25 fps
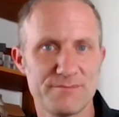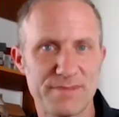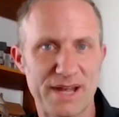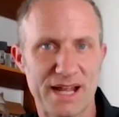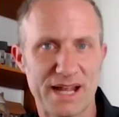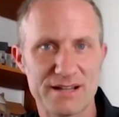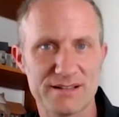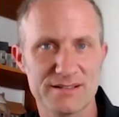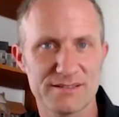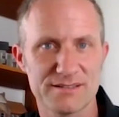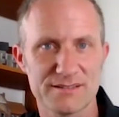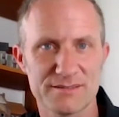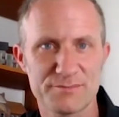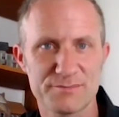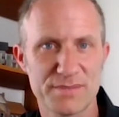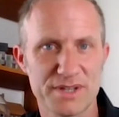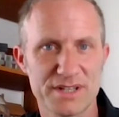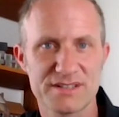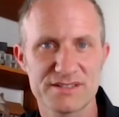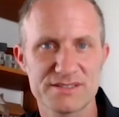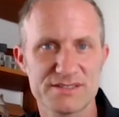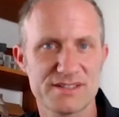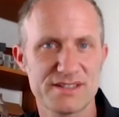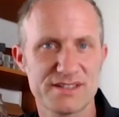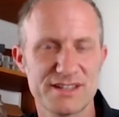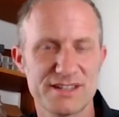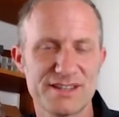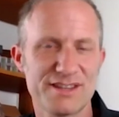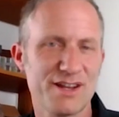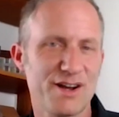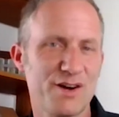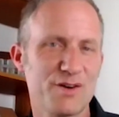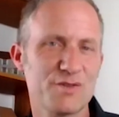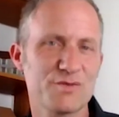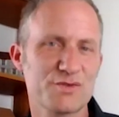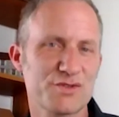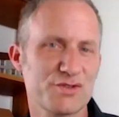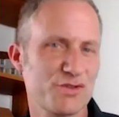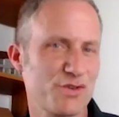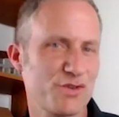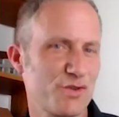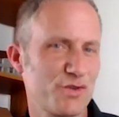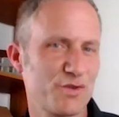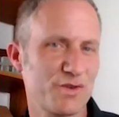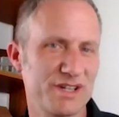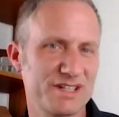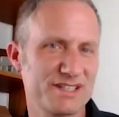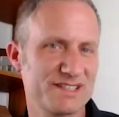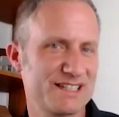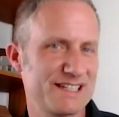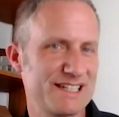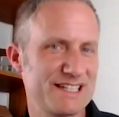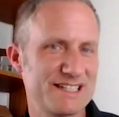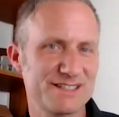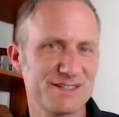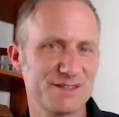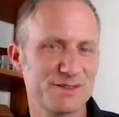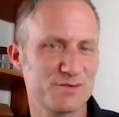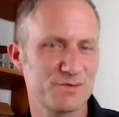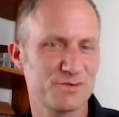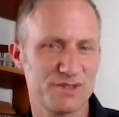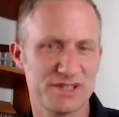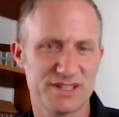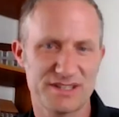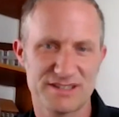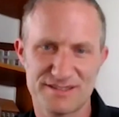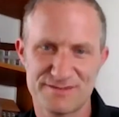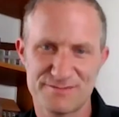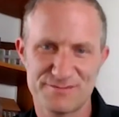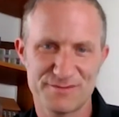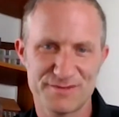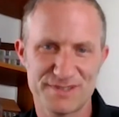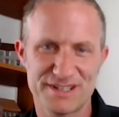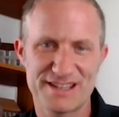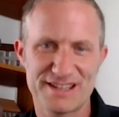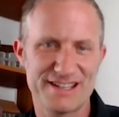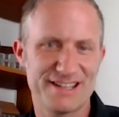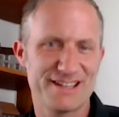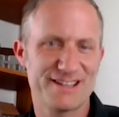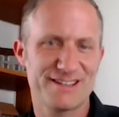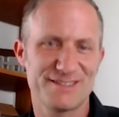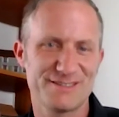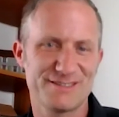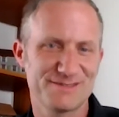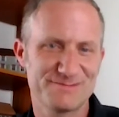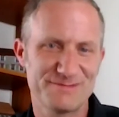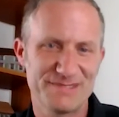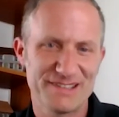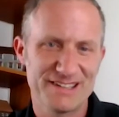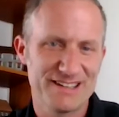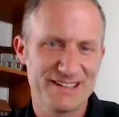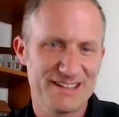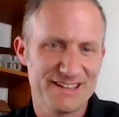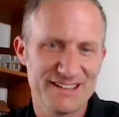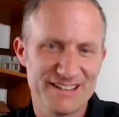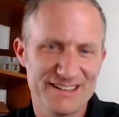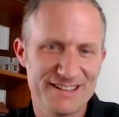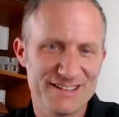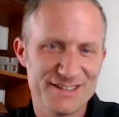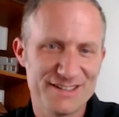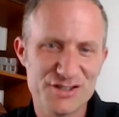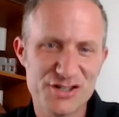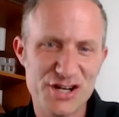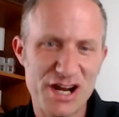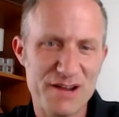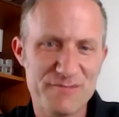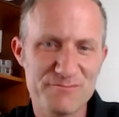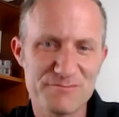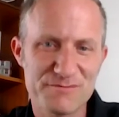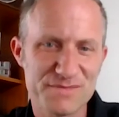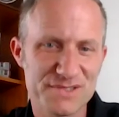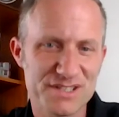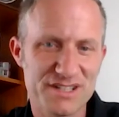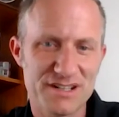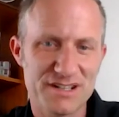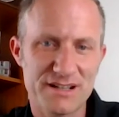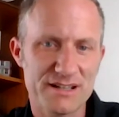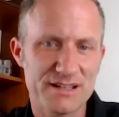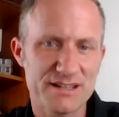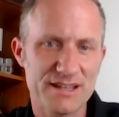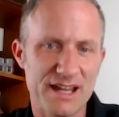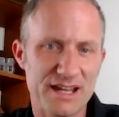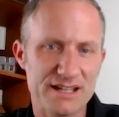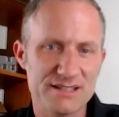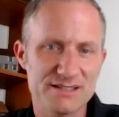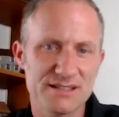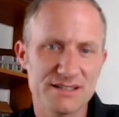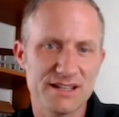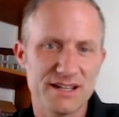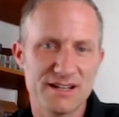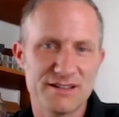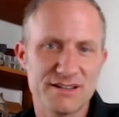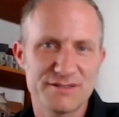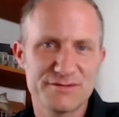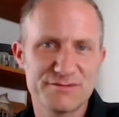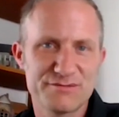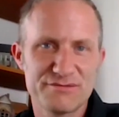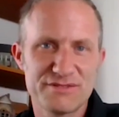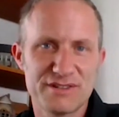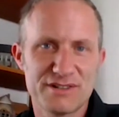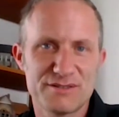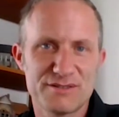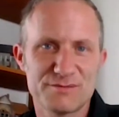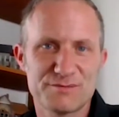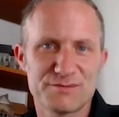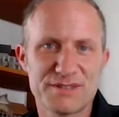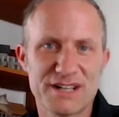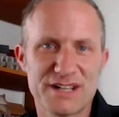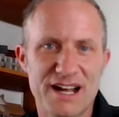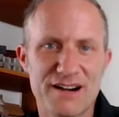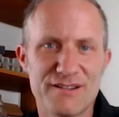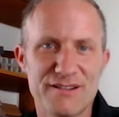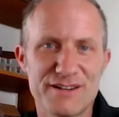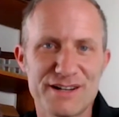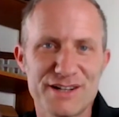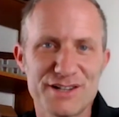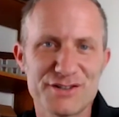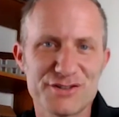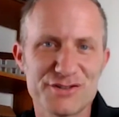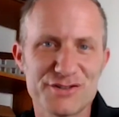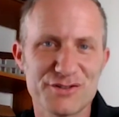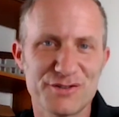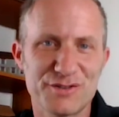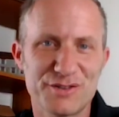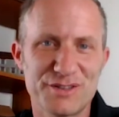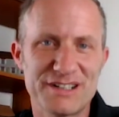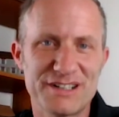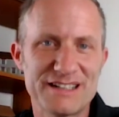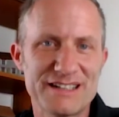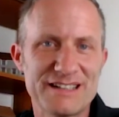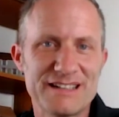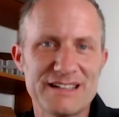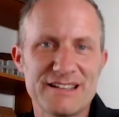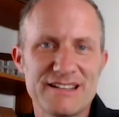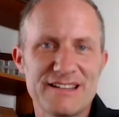battle, because the whole story is littered with little gems like that, isn't there, of real courage or